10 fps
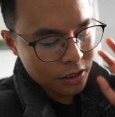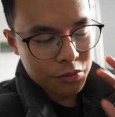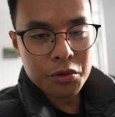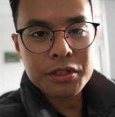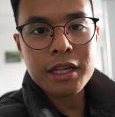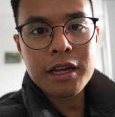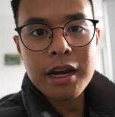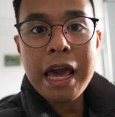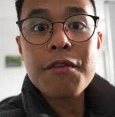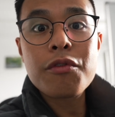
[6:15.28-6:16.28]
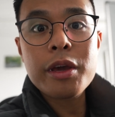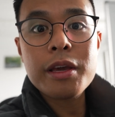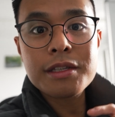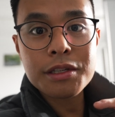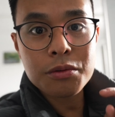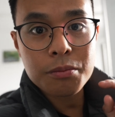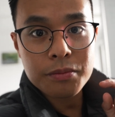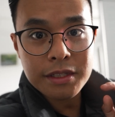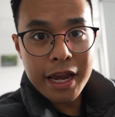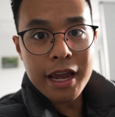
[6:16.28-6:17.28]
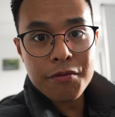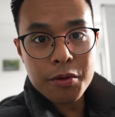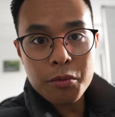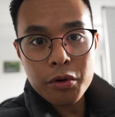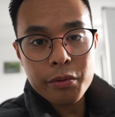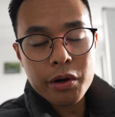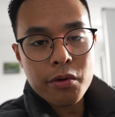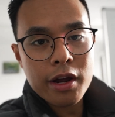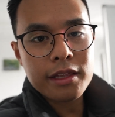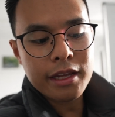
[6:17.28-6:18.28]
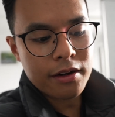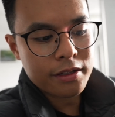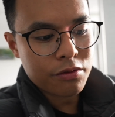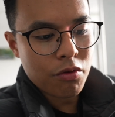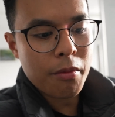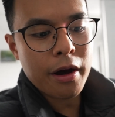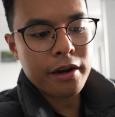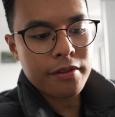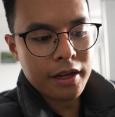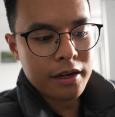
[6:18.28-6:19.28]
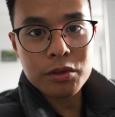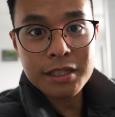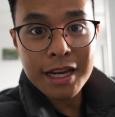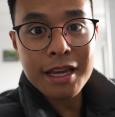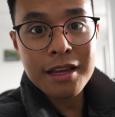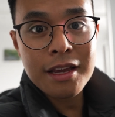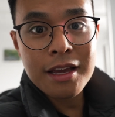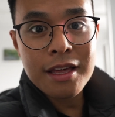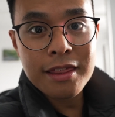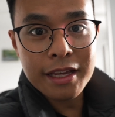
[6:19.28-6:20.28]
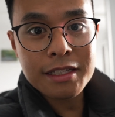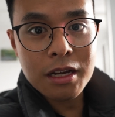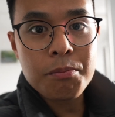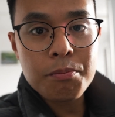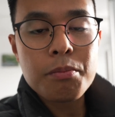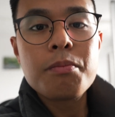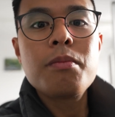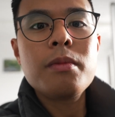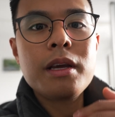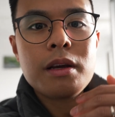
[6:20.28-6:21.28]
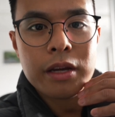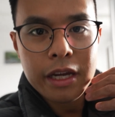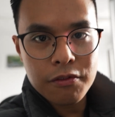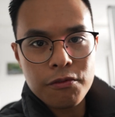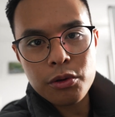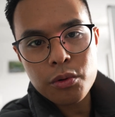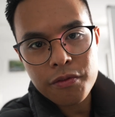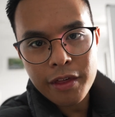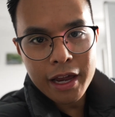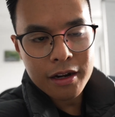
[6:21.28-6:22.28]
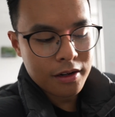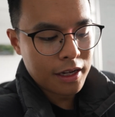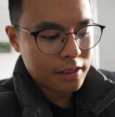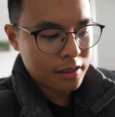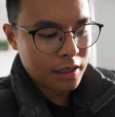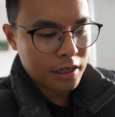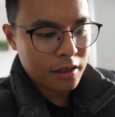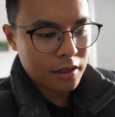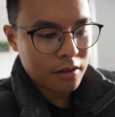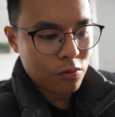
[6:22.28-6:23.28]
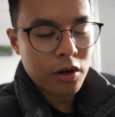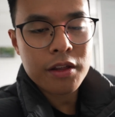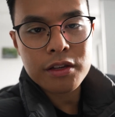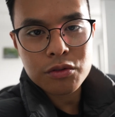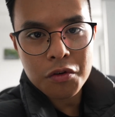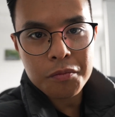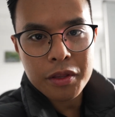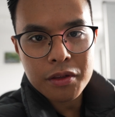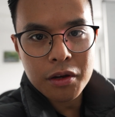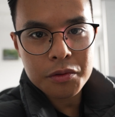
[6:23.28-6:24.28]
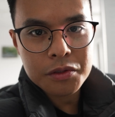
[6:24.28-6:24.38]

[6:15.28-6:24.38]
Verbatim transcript: towards that, and every single day, every morning when I write it down, it's a reminder that we're setting things up in view of that as the one of the twelve month goals.